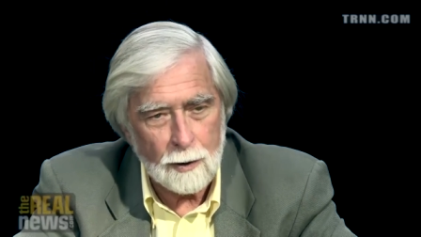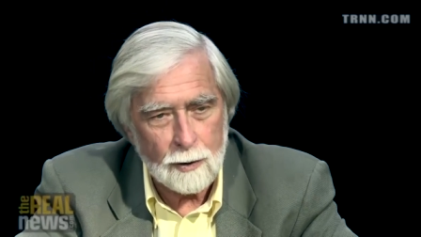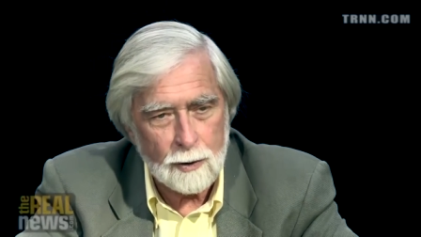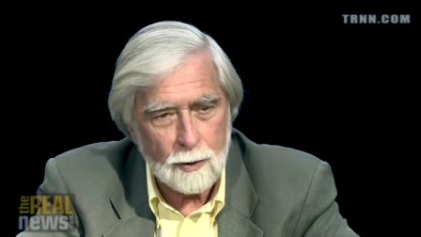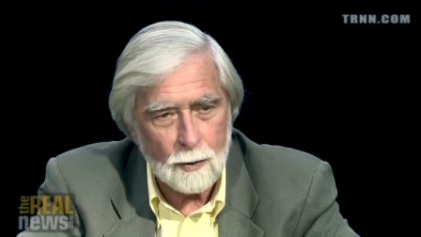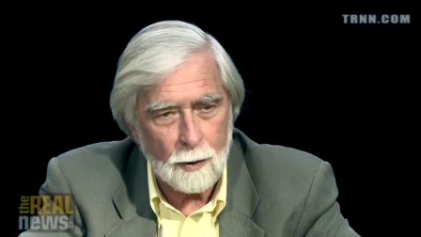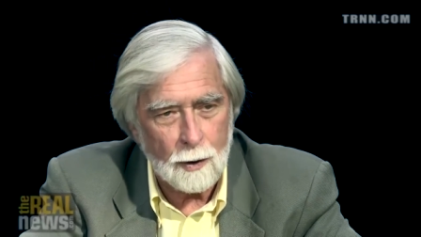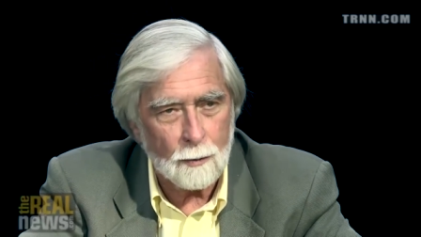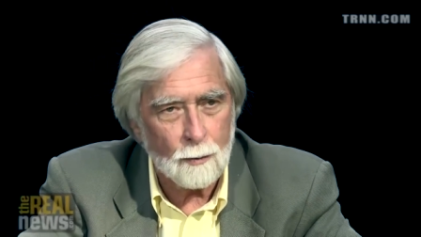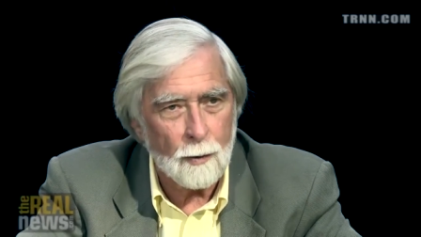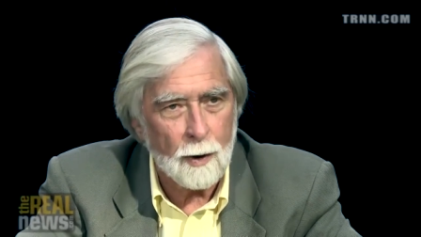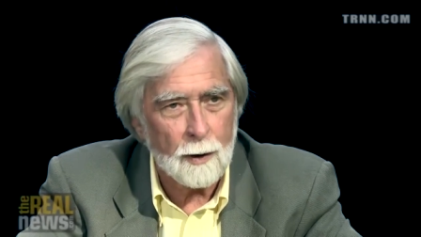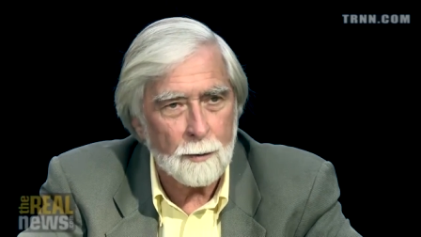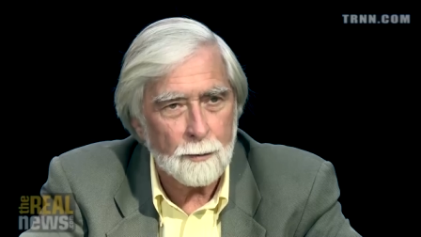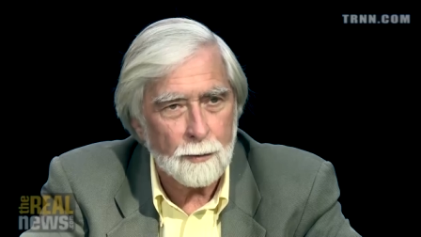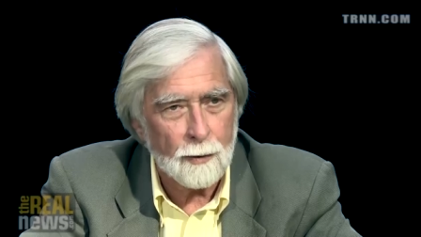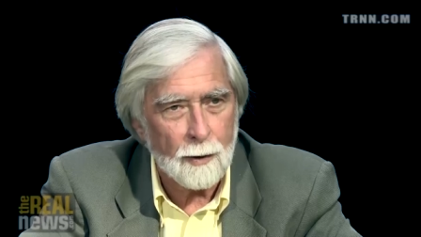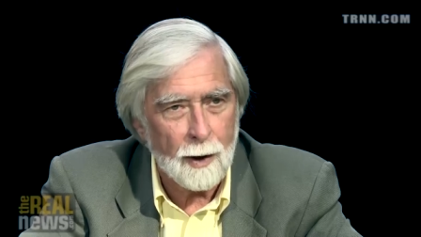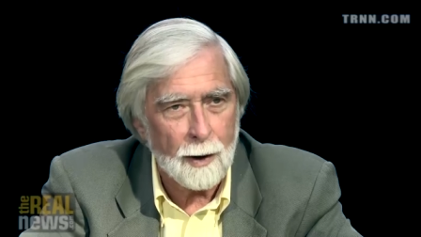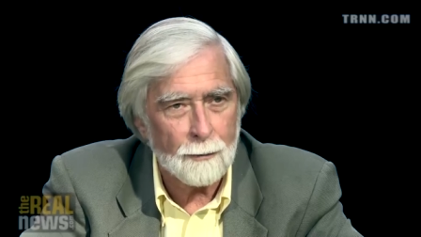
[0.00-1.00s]
short run
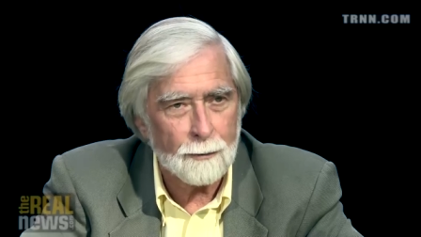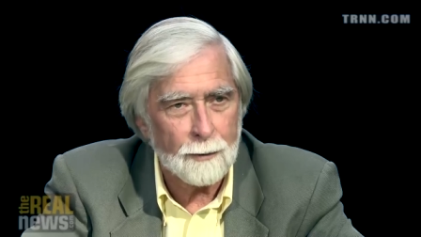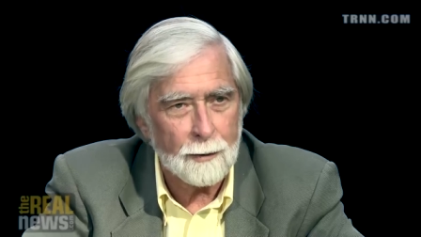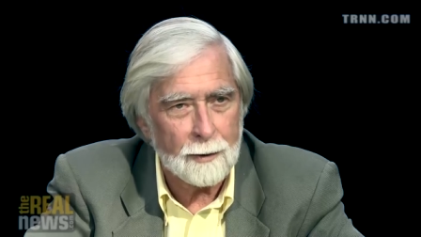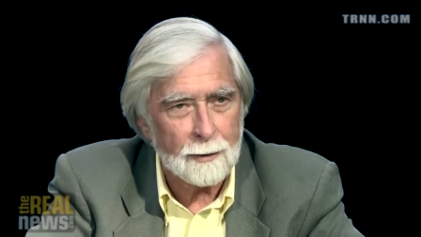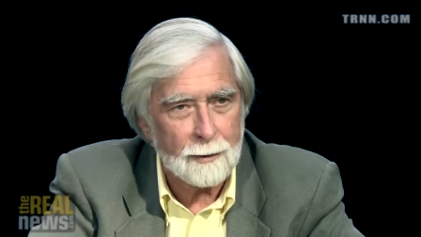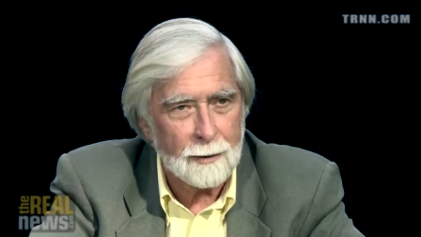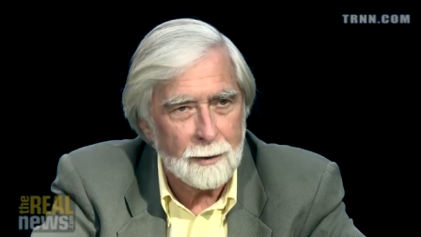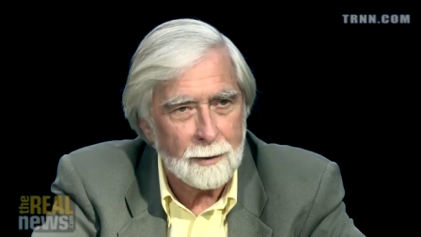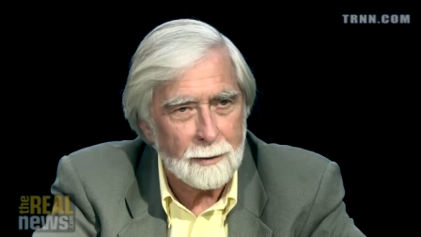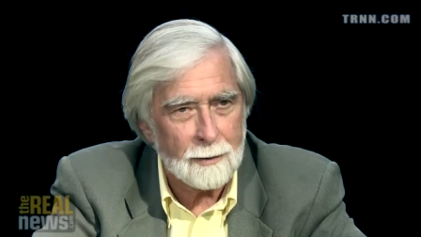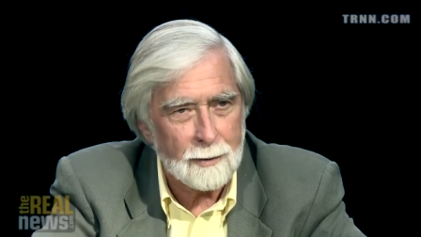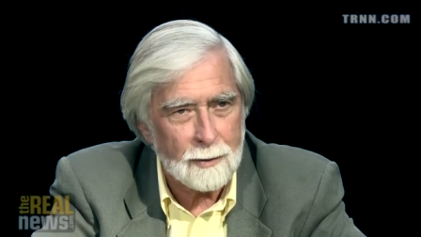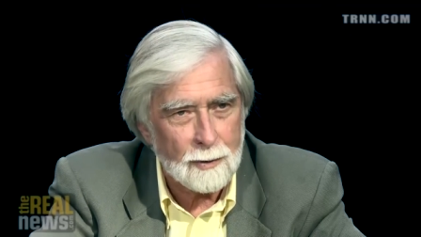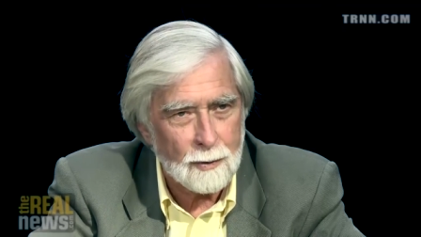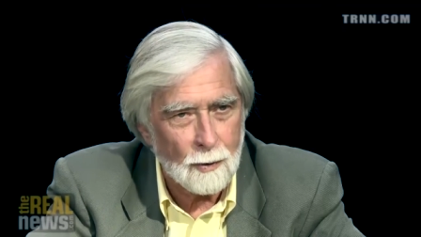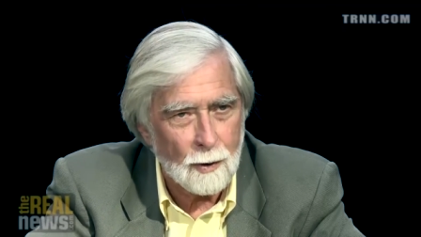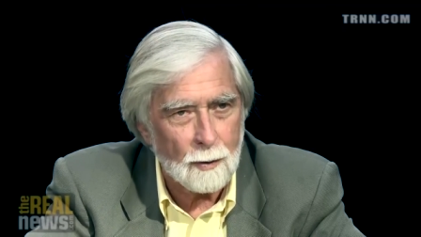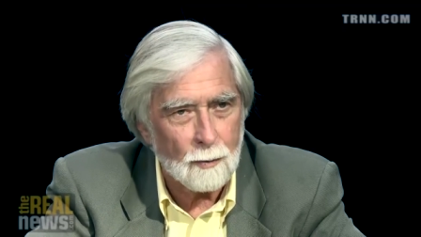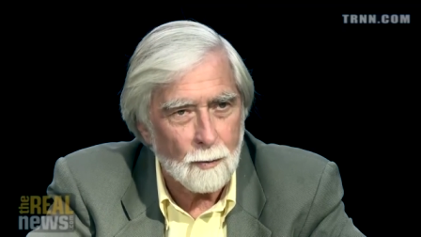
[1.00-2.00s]
profit and
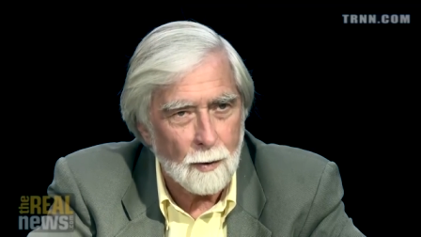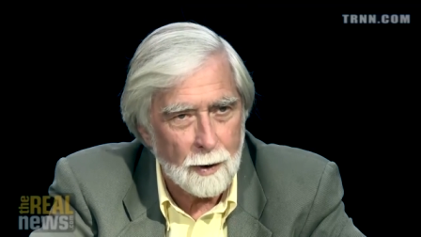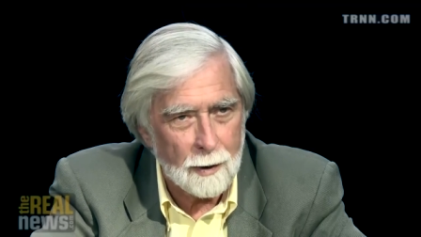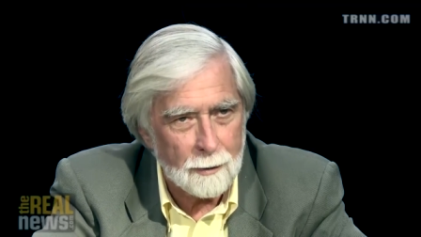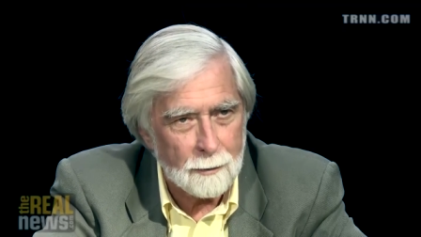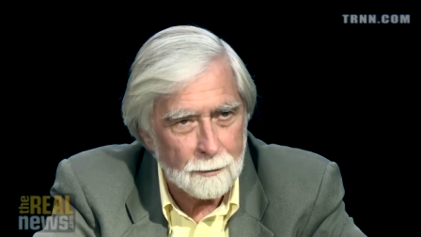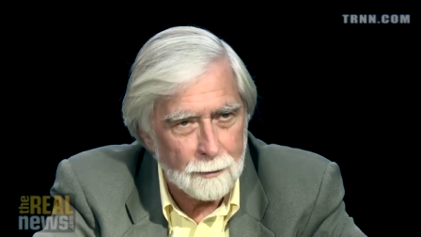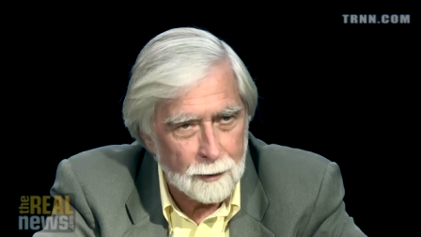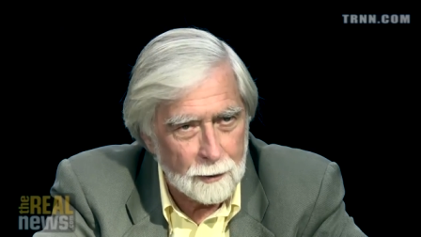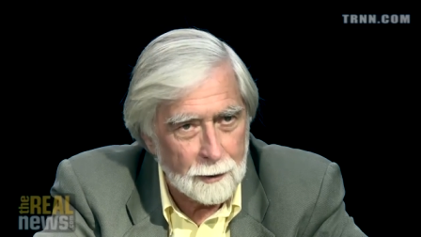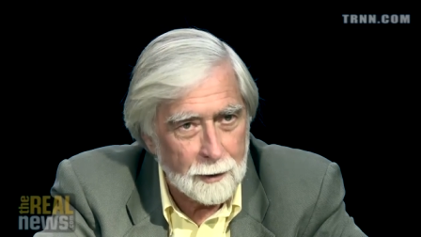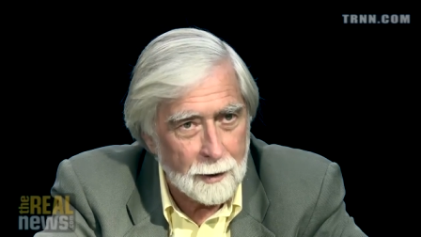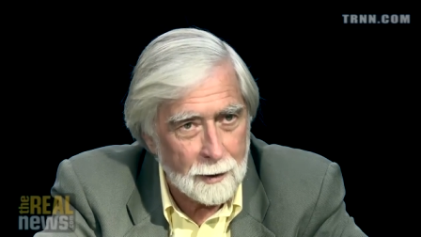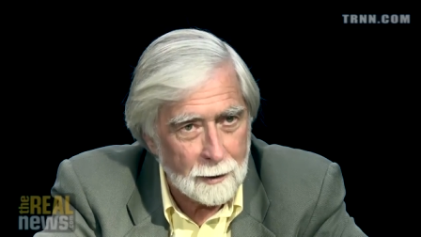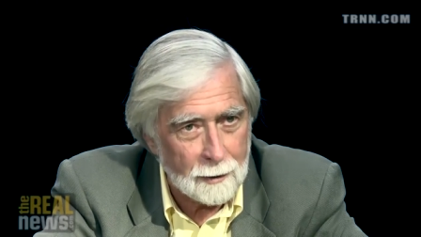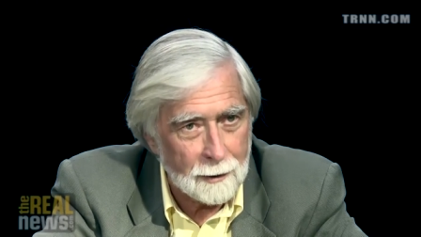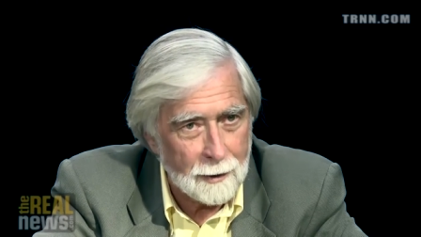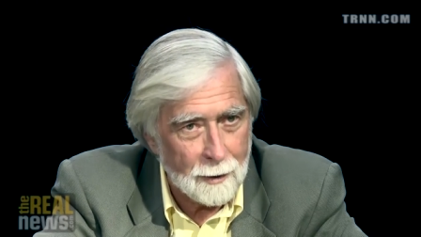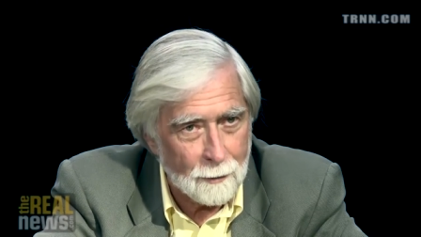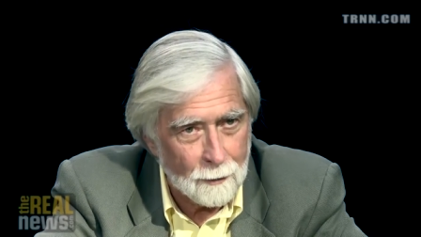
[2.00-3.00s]
short run
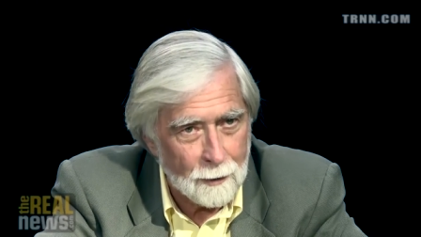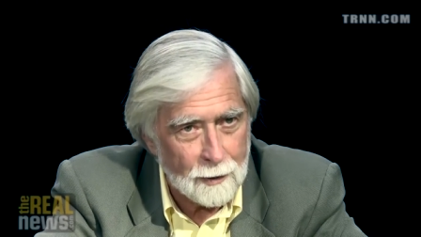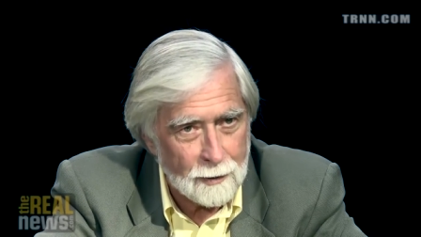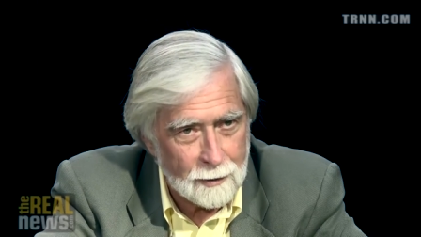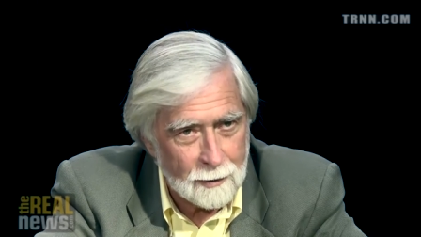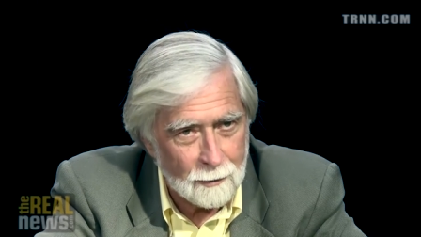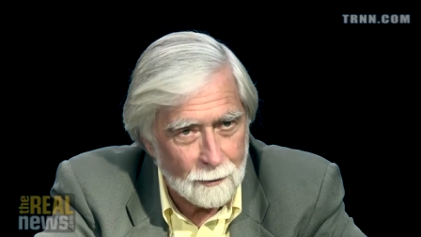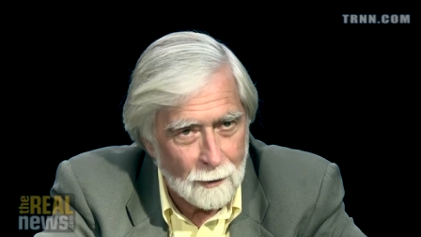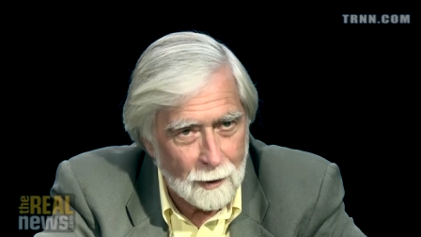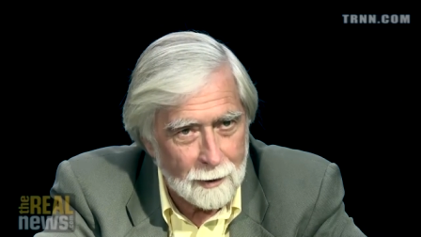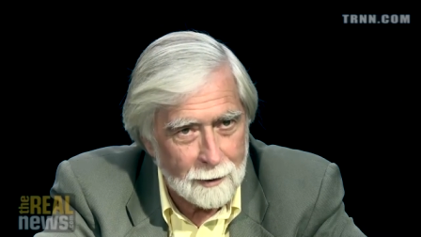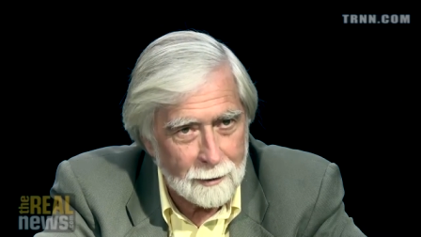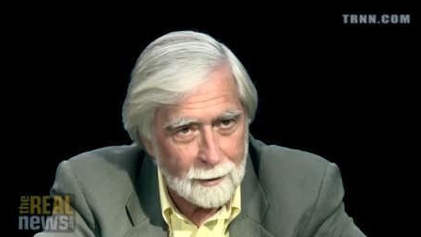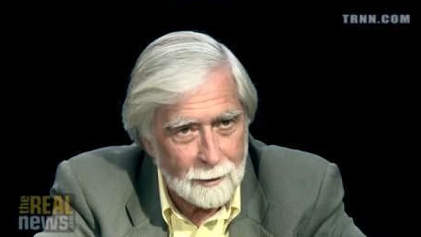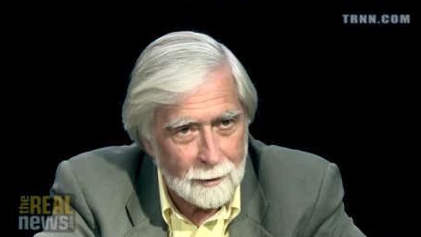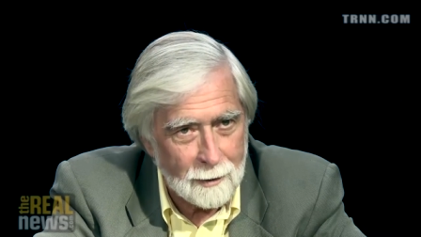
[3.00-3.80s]
political ambition, right?